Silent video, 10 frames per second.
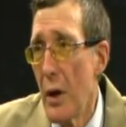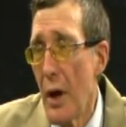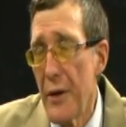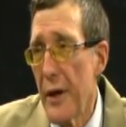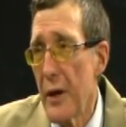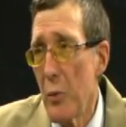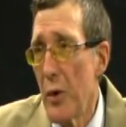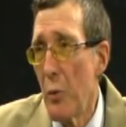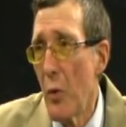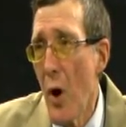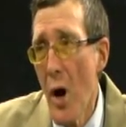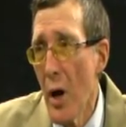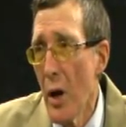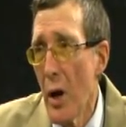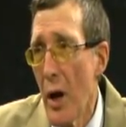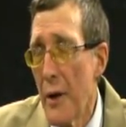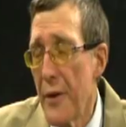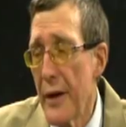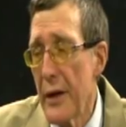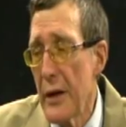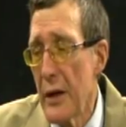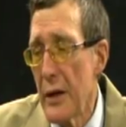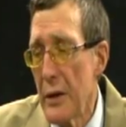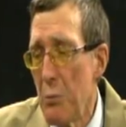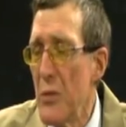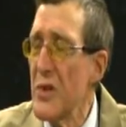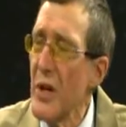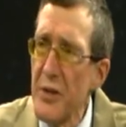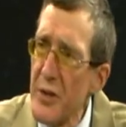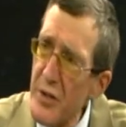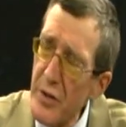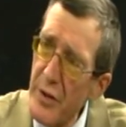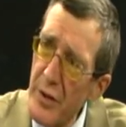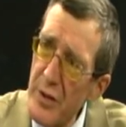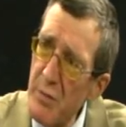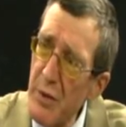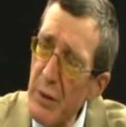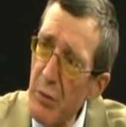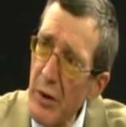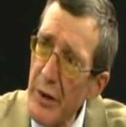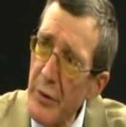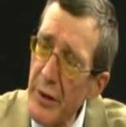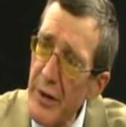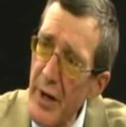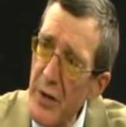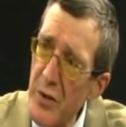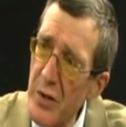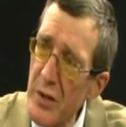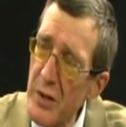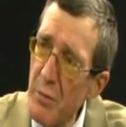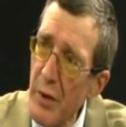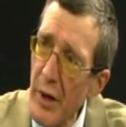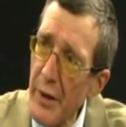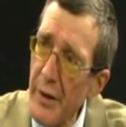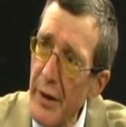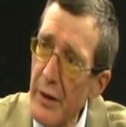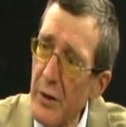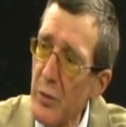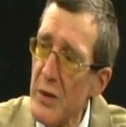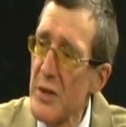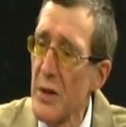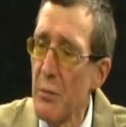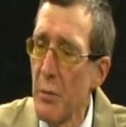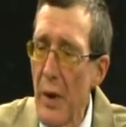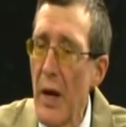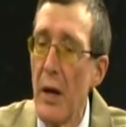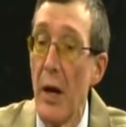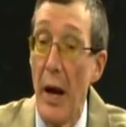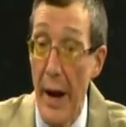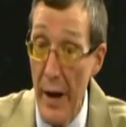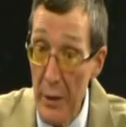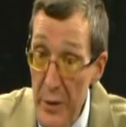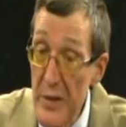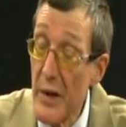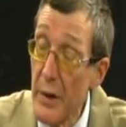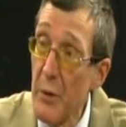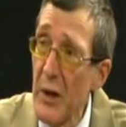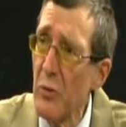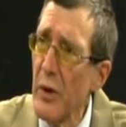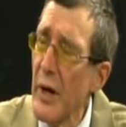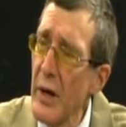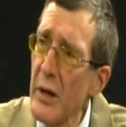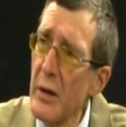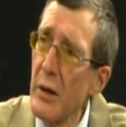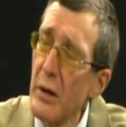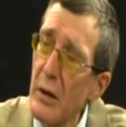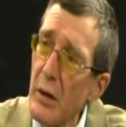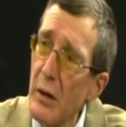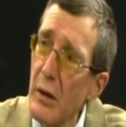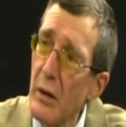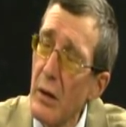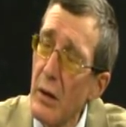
I think it went wrong. I think he misunderstood those people and their intentions, but I think there was some animus that had been created. Mm -hmm.